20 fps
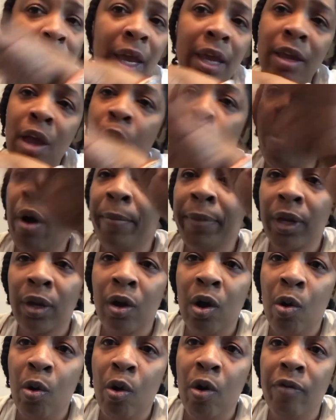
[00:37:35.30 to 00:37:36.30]
that y'all want me to
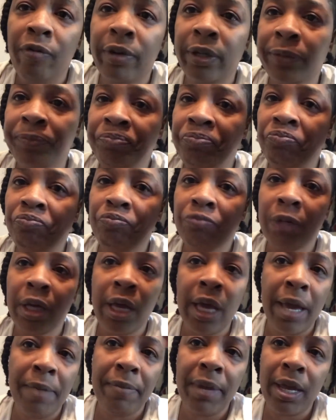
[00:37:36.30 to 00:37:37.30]
go over,
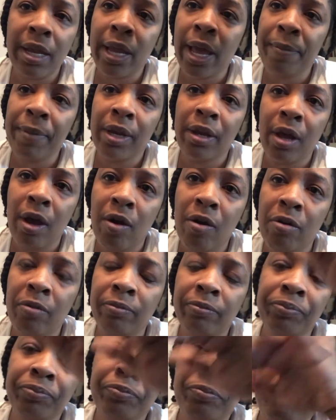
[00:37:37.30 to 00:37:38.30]
hit me. Let me
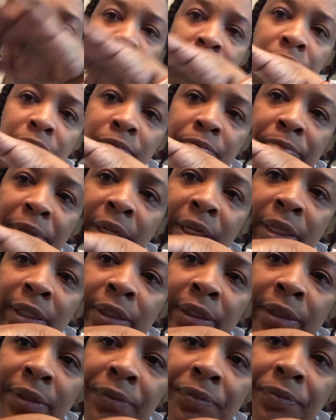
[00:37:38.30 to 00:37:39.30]
know.
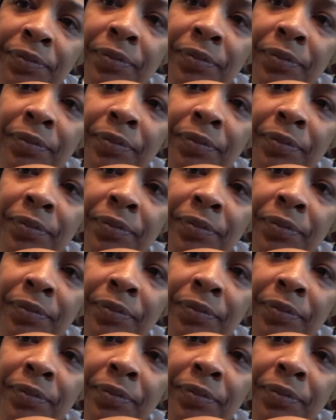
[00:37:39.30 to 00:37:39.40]
Peace.